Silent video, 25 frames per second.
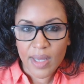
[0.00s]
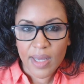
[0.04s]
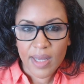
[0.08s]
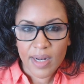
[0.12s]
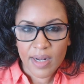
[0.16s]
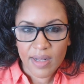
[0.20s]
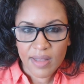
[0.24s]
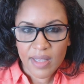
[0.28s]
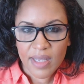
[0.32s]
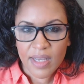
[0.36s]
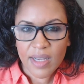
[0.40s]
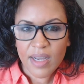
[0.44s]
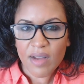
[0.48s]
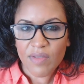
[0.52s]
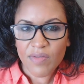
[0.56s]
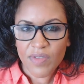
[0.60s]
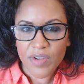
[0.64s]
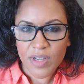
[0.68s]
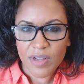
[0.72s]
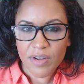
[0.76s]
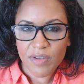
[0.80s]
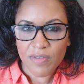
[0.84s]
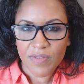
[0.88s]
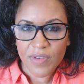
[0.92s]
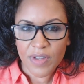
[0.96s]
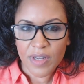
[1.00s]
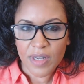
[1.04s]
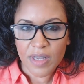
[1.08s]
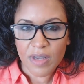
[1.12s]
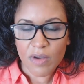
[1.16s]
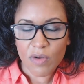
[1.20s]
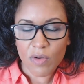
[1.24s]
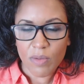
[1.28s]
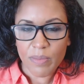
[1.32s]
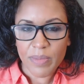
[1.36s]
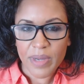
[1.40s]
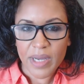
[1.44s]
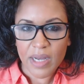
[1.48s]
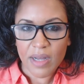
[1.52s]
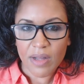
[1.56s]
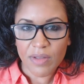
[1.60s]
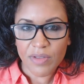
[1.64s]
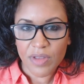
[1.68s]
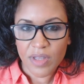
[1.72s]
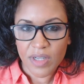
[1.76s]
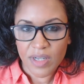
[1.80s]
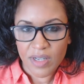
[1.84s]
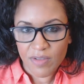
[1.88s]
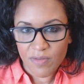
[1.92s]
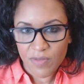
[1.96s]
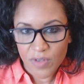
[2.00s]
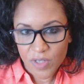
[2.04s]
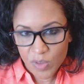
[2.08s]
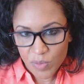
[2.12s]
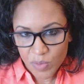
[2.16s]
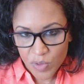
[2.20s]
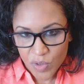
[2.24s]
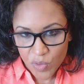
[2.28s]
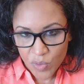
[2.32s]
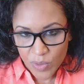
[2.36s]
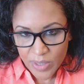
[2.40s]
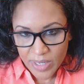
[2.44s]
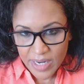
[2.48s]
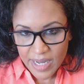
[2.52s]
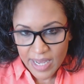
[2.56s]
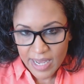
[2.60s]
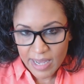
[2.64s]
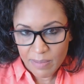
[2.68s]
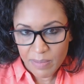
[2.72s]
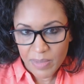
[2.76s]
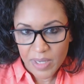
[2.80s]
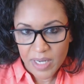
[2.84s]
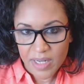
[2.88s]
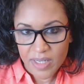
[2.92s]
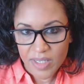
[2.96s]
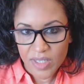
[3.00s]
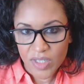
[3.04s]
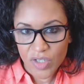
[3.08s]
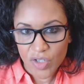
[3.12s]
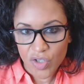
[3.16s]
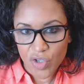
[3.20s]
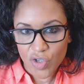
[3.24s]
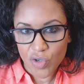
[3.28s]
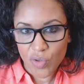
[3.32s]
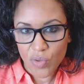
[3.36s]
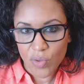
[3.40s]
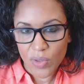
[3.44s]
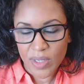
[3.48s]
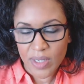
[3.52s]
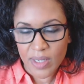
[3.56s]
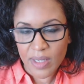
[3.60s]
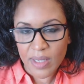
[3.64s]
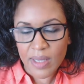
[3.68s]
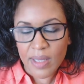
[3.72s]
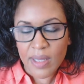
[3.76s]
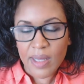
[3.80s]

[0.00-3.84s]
And I think I've done a video about the difference between happiness and joy.